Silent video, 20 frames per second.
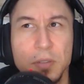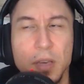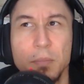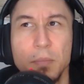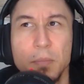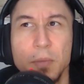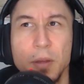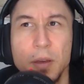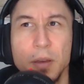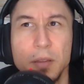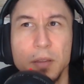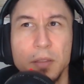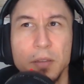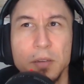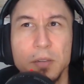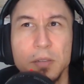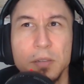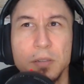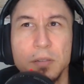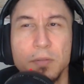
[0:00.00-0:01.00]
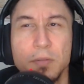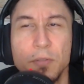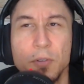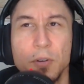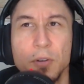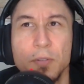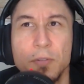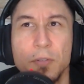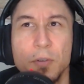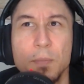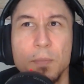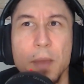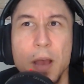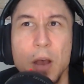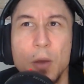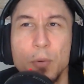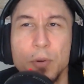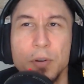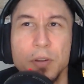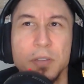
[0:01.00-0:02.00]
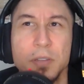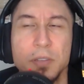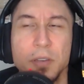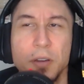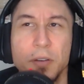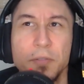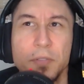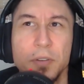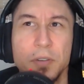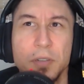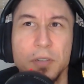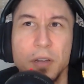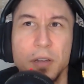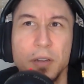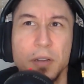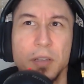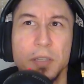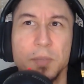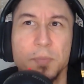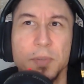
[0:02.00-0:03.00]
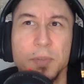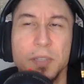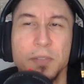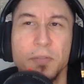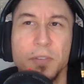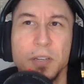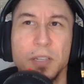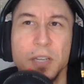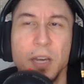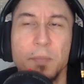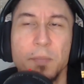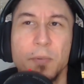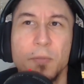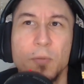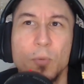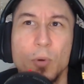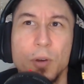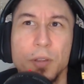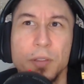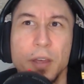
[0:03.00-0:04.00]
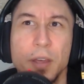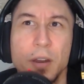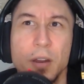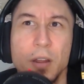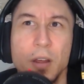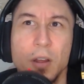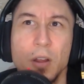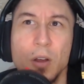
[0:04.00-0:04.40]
that like there's for malware itself, there's not a specific type of one that